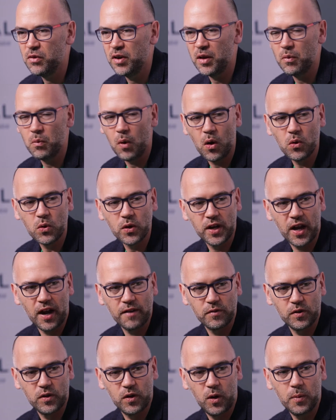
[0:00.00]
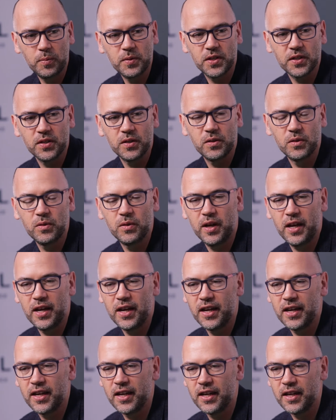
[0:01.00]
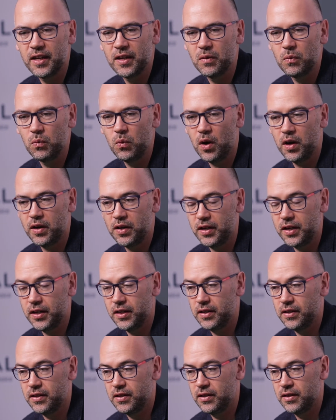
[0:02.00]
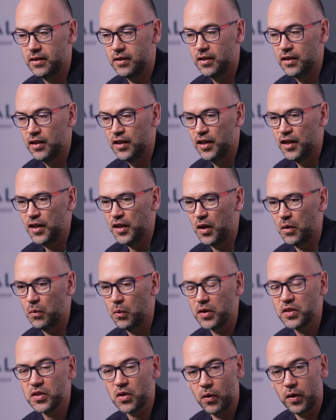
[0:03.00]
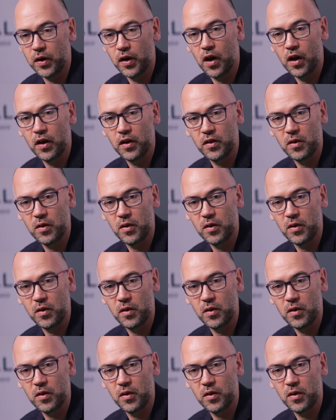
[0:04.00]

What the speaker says: really woken everyone up to what's going on